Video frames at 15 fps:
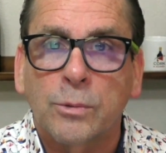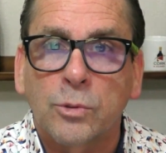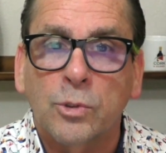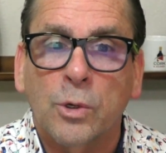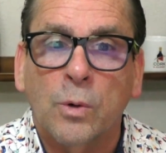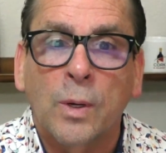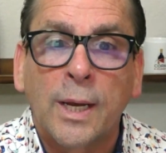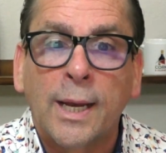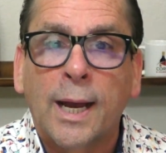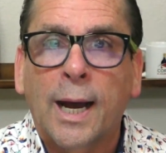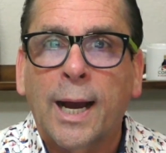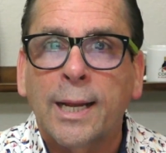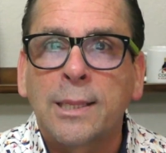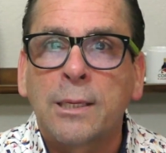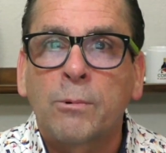So
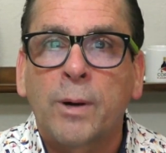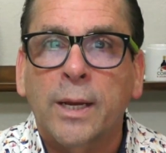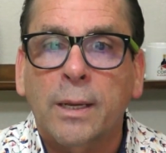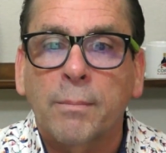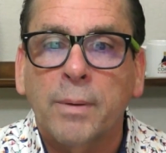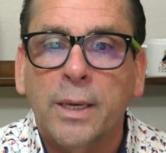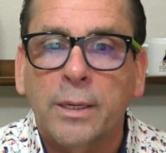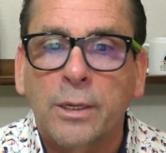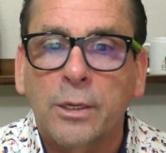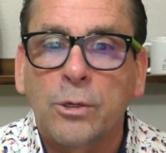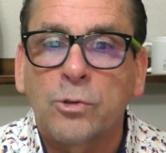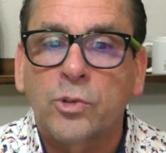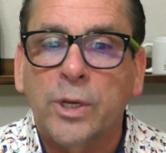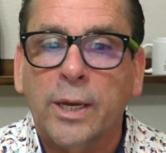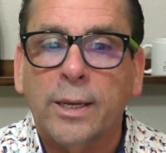highly recommend
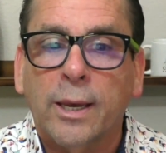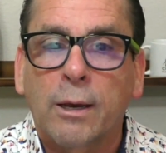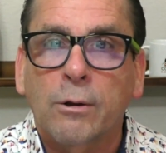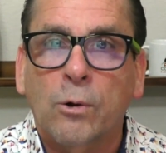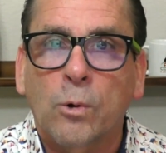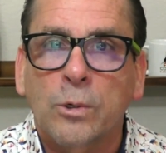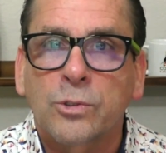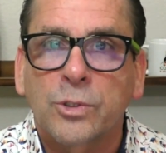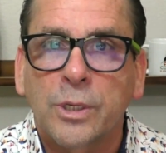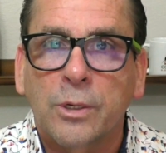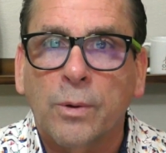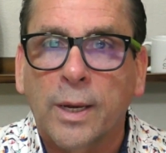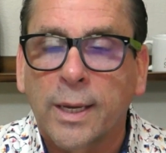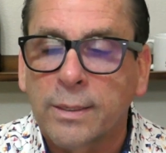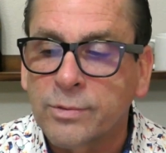you check out Coursey
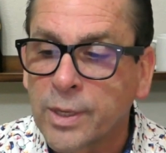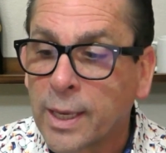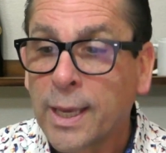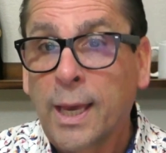Graves.